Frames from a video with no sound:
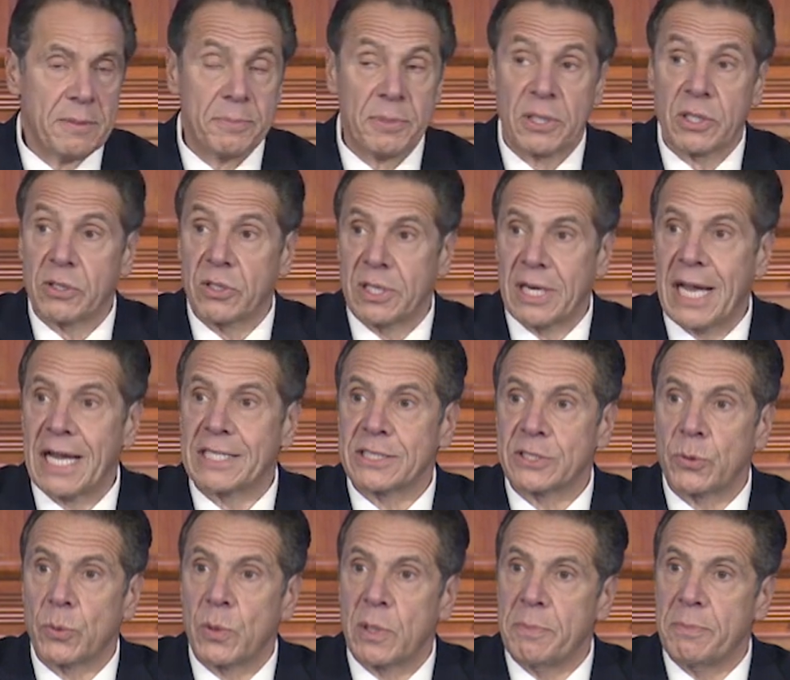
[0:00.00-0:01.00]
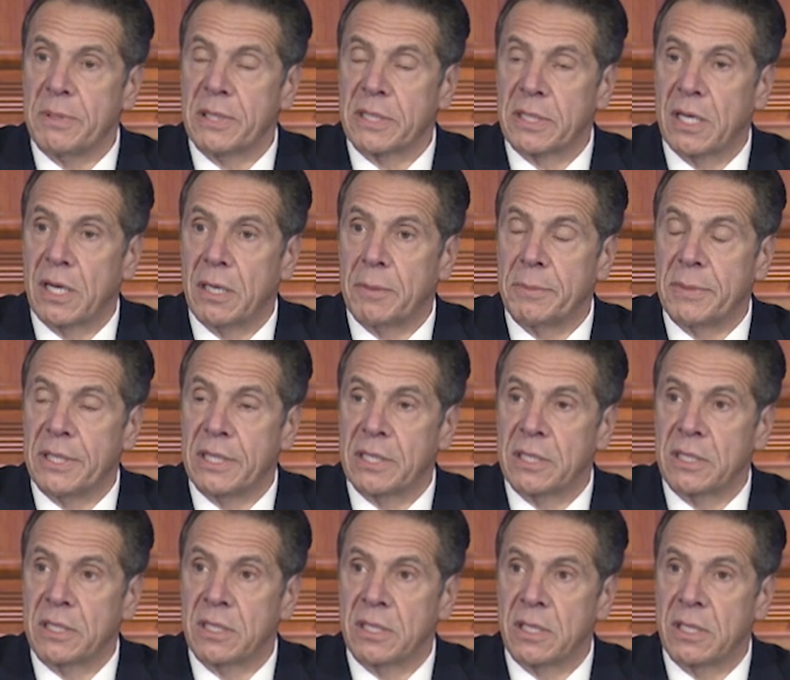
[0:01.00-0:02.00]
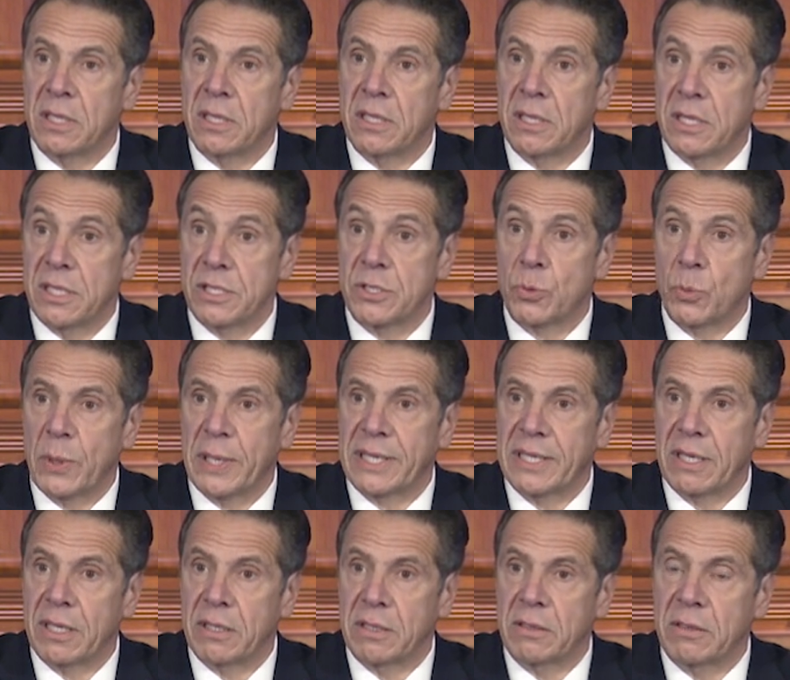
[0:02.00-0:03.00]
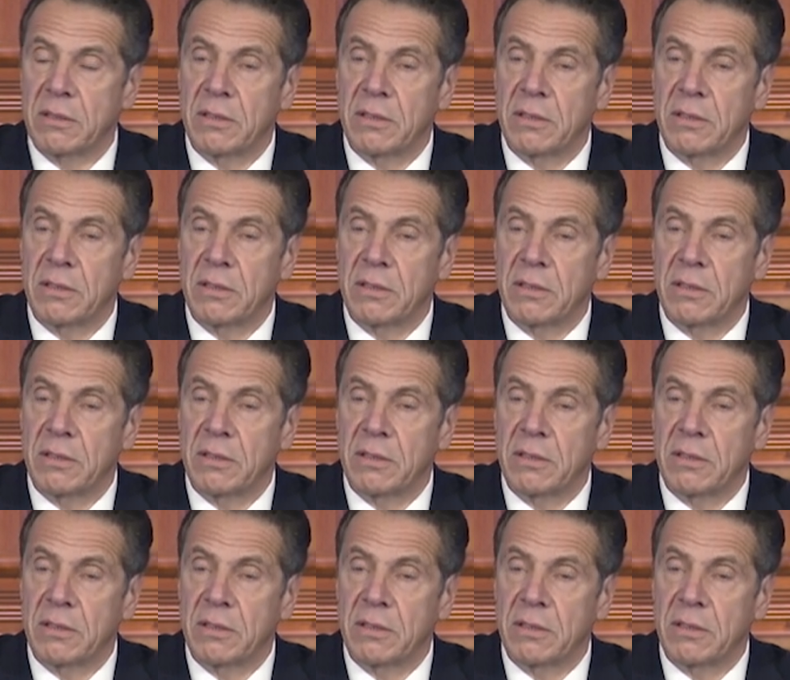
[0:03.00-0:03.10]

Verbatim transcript: but it could actually be coming this weekend.